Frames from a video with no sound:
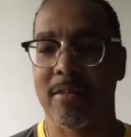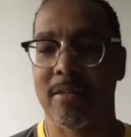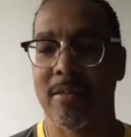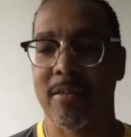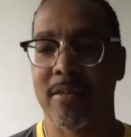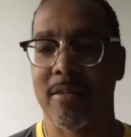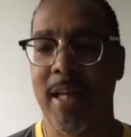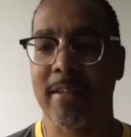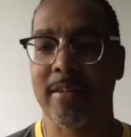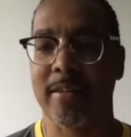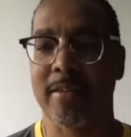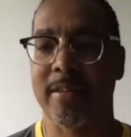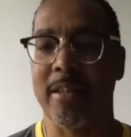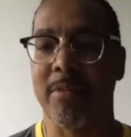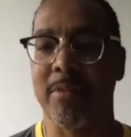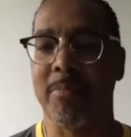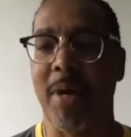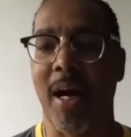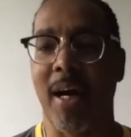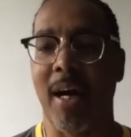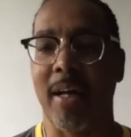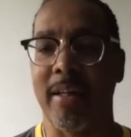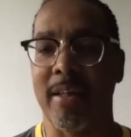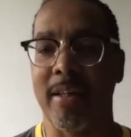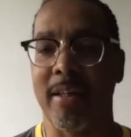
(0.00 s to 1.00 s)
That's
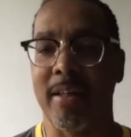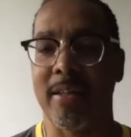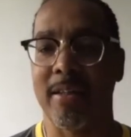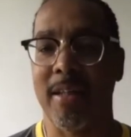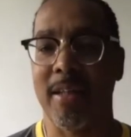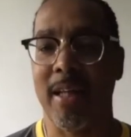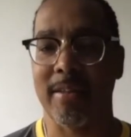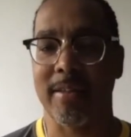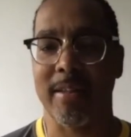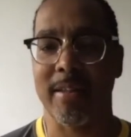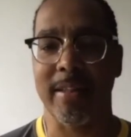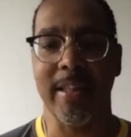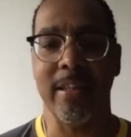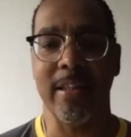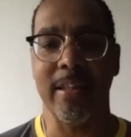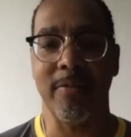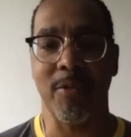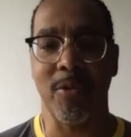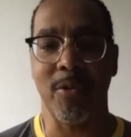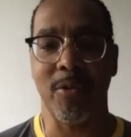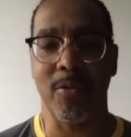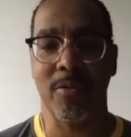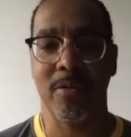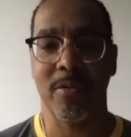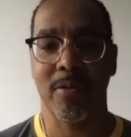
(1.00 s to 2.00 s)
demonic, that's
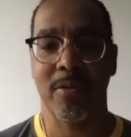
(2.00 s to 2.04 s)
evil.